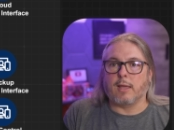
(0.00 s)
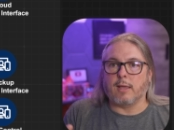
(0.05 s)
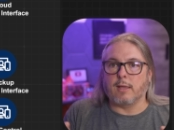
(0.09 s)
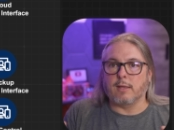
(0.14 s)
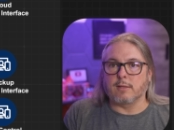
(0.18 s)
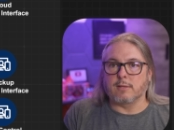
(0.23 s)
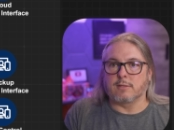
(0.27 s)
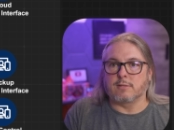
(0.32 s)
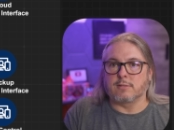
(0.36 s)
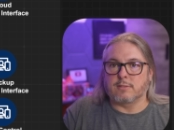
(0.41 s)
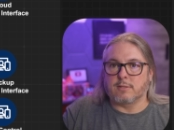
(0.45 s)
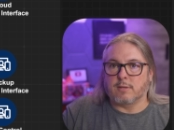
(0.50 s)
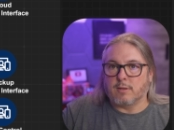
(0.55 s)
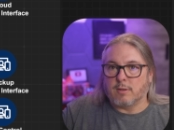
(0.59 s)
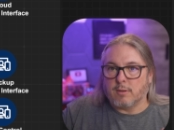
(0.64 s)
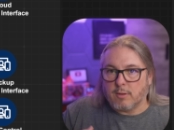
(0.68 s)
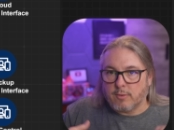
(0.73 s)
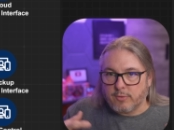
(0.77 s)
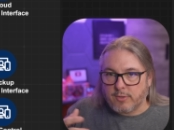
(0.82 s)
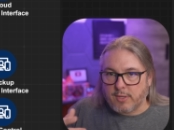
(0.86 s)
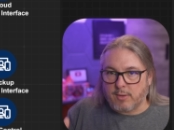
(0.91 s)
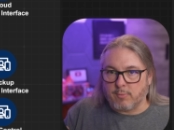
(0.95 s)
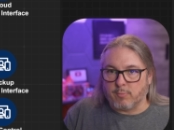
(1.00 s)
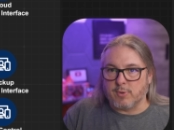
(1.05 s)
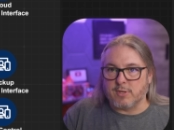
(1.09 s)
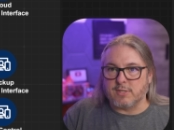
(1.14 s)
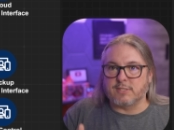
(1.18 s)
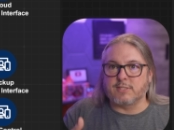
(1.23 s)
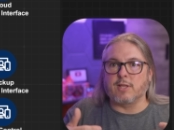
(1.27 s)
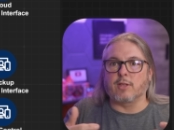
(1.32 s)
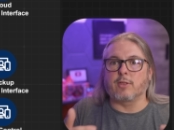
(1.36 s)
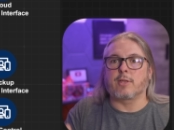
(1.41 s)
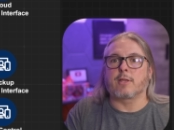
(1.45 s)
is the
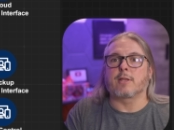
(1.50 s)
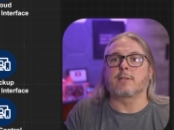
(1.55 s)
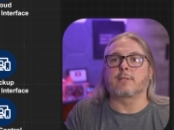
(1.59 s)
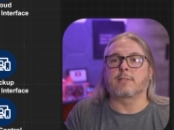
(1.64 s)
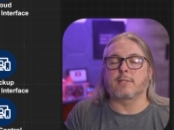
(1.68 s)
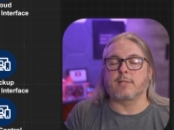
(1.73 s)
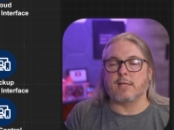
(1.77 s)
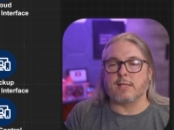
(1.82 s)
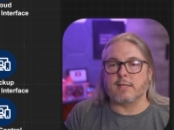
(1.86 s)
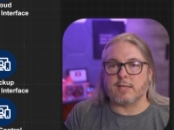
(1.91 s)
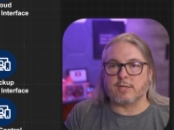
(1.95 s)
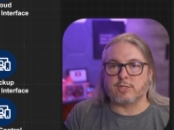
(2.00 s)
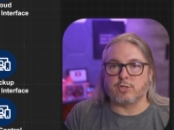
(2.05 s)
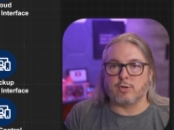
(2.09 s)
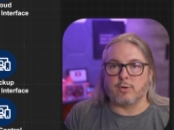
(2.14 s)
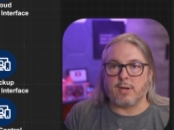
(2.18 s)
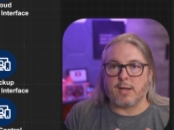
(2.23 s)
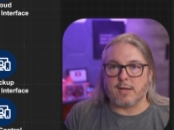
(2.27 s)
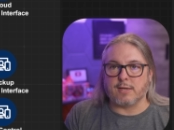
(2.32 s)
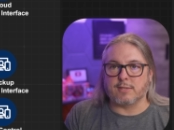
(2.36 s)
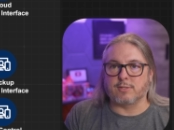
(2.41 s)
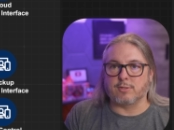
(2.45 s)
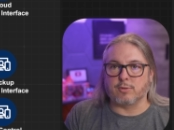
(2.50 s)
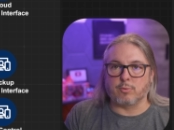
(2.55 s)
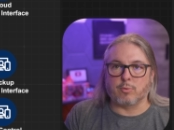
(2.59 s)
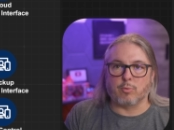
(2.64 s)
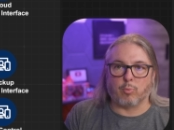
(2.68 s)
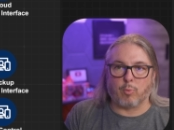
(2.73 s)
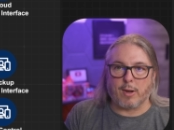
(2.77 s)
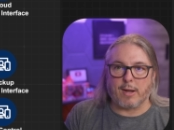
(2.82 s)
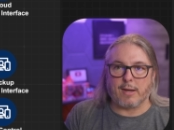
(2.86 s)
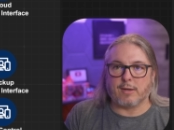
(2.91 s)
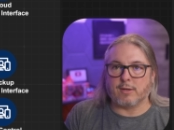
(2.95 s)
resiliency that you need to
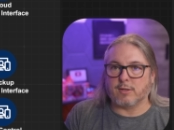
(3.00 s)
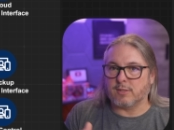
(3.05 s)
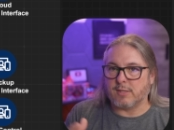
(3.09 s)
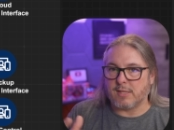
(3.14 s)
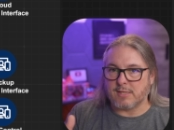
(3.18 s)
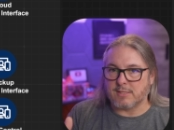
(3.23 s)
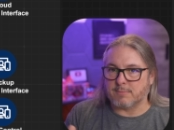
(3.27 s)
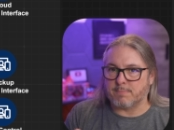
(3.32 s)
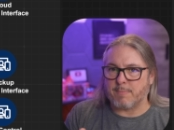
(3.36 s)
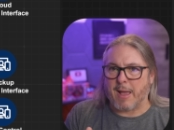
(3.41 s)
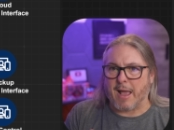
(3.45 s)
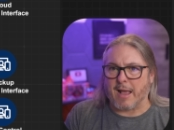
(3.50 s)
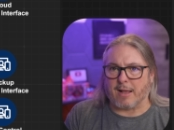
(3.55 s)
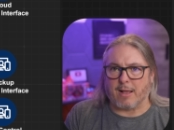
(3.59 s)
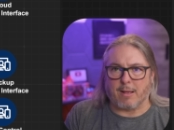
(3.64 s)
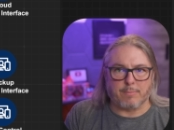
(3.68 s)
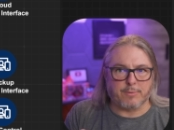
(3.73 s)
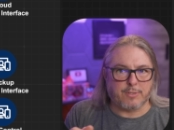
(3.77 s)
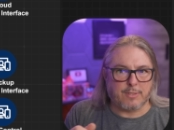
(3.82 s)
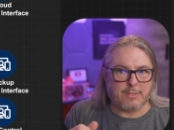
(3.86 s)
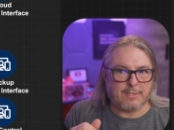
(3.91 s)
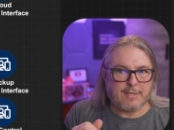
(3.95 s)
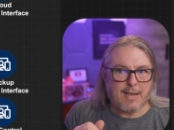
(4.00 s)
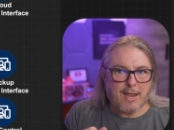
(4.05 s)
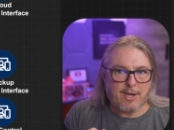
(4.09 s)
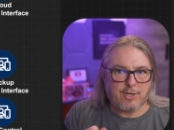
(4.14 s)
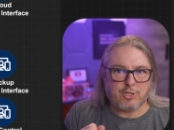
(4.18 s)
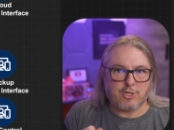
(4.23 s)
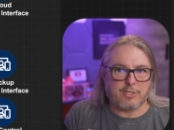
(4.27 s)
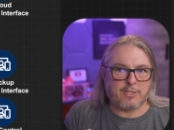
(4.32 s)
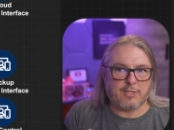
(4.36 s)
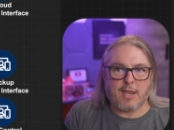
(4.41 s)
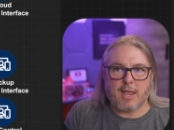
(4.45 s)
create these backups. It's not
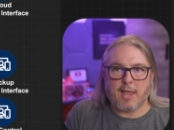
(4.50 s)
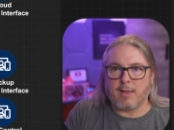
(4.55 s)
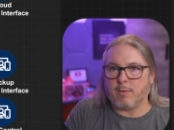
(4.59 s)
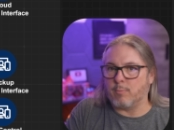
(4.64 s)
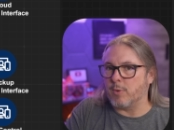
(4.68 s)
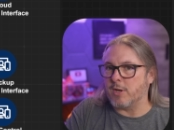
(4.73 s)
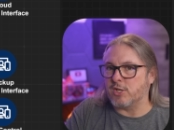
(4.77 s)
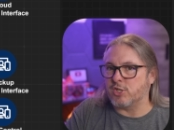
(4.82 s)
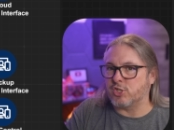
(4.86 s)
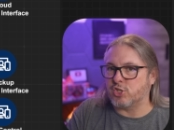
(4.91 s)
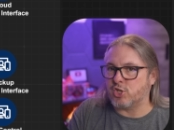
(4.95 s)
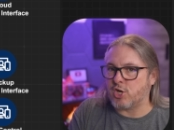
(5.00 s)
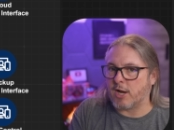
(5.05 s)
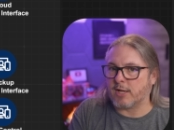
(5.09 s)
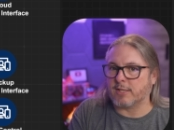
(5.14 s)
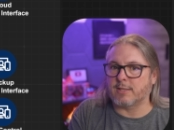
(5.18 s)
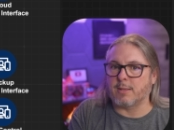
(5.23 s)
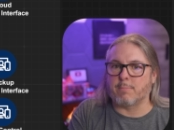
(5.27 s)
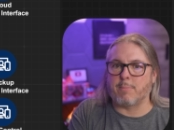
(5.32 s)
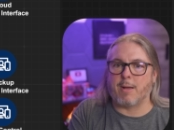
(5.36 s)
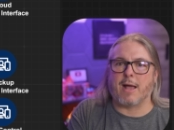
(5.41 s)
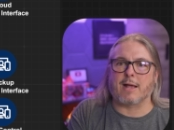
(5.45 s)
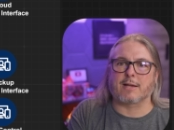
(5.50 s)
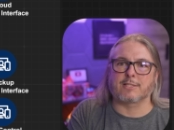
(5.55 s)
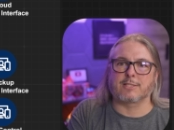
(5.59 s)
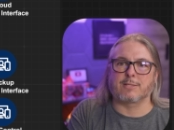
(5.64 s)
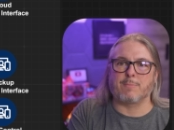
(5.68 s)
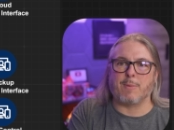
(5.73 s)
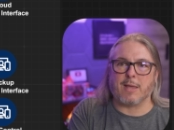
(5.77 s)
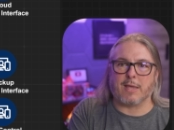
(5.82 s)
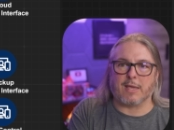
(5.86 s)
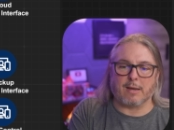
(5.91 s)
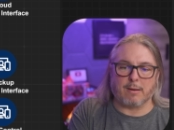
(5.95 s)
just saying we check the box
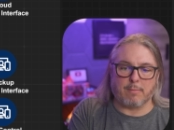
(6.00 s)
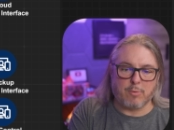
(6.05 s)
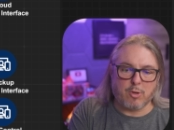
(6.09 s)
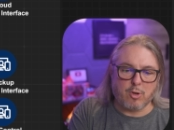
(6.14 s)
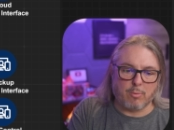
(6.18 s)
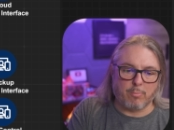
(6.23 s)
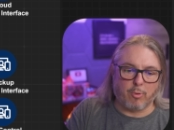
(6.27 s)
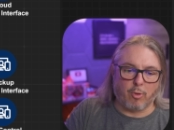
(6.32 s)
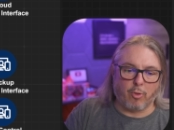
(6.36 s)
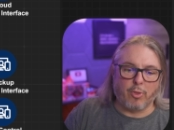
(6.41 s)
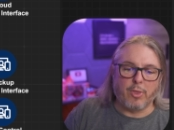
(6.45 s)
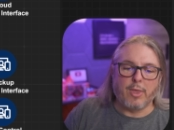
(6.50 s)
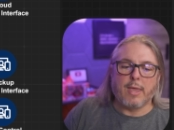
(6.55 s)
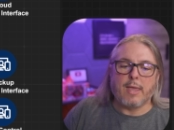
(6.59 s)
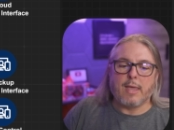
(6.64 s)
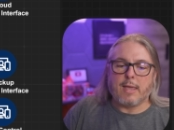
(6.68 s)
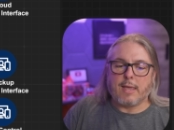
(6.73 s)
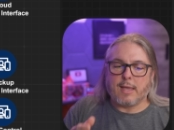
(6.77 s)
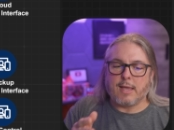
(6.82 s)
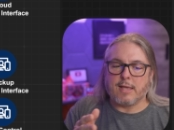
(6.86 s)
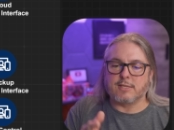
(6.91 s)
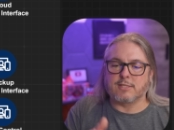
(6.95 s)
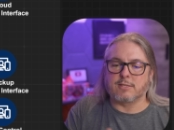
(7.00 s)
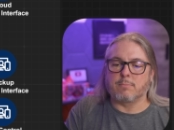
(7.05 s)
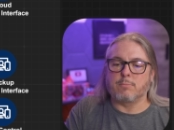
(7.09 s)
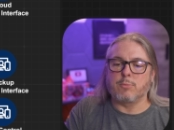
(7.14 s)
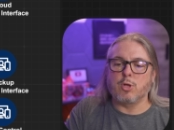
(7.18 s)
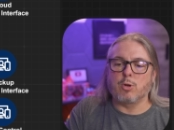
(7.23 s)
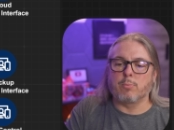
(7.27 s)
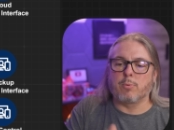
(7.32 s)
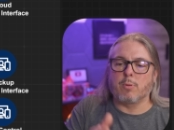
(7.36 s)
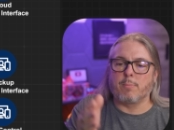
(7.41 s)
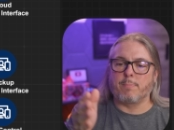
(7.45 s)
to make it immutable. It's
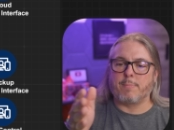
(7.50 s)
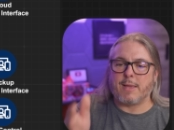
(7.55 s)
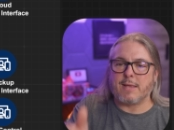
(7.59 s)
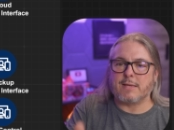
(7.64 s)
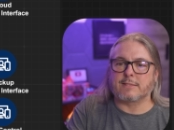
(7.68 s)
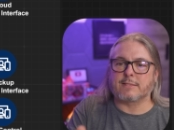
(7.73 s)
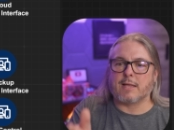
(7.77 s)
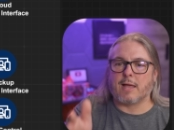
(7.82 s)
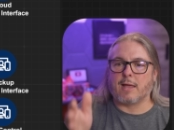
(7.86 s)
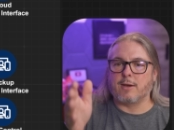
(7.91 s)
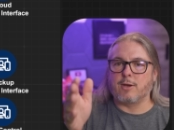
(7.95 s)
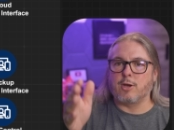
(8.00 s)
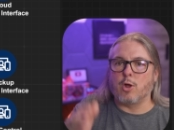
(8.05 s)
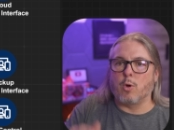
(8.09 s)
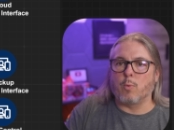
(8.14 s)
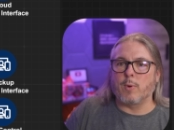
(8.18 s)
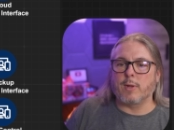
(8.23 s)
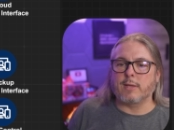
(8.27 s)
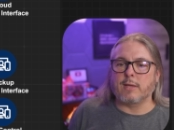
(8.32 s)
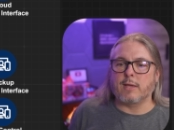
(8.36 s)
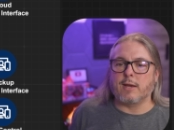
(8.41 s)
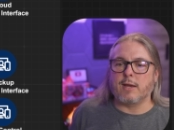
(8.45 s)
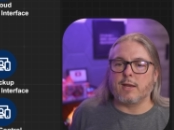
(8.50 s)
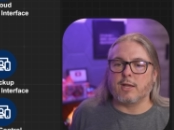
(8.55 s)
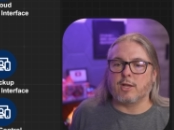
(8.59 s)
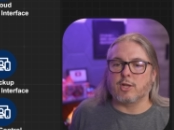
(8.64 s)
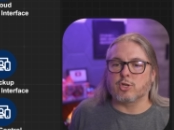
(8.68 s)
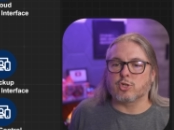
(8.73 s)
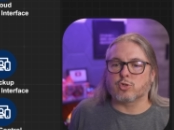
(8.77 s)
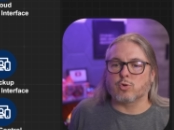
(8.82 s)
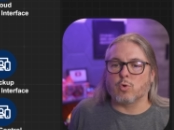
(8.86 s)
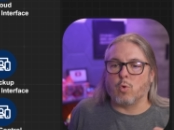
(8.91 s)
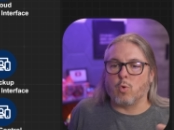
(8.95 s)
immutable based on no one getting
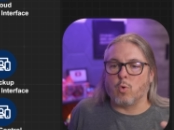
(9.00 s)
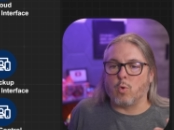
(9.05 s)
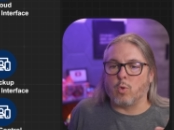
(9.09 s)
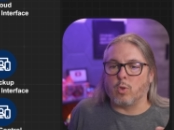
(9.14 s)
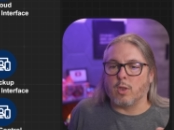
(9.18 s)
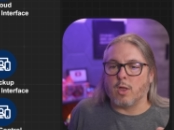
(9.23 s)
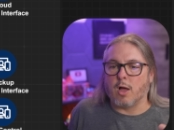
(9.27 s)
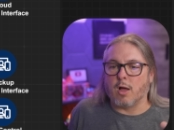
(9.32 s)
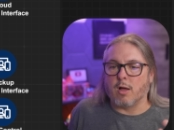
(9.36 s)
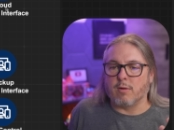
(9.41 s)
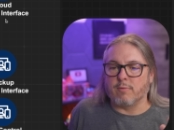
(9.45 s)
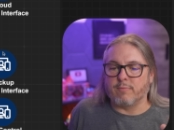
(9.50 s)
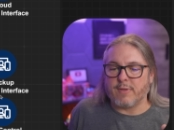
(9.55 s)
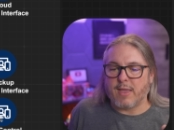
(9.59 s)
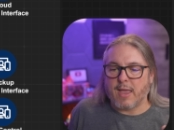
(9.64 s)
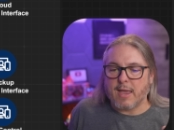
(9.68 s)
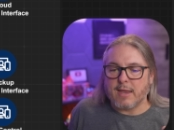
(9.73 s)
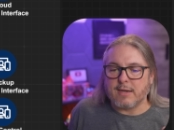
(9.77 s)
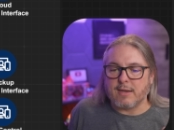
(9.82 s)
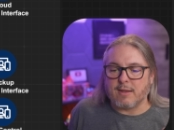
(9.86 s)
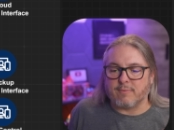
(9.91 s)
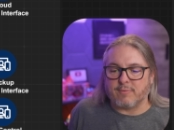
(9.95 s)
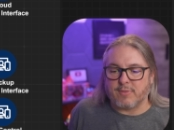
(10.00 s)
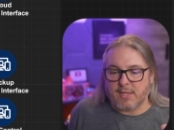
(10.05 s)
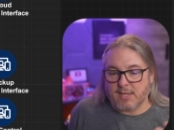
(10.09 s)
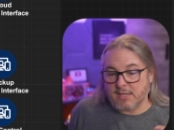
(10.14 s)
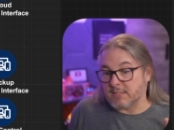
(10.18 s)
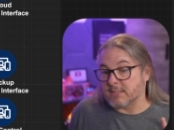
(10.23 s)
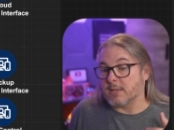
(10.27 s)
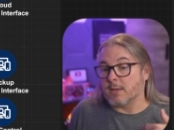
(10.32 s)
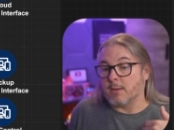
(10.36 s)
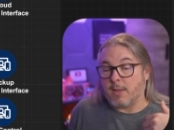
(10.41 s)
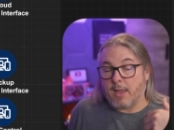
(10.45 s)
control of any of
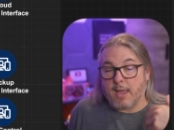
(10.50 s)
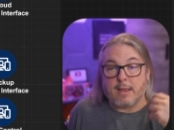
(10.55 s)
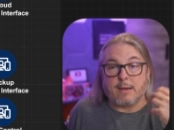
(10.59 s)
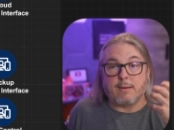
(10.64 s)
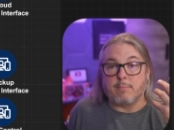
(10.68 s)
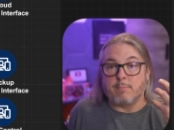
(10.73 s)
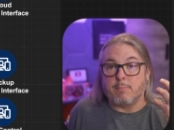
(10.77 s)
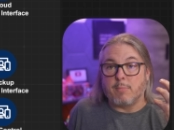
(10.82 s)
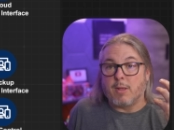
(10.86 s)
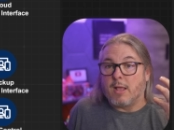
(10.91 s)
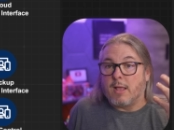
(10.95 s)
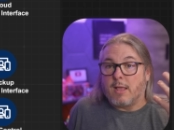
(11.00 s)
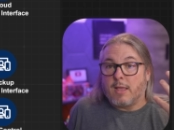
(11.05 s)
these. And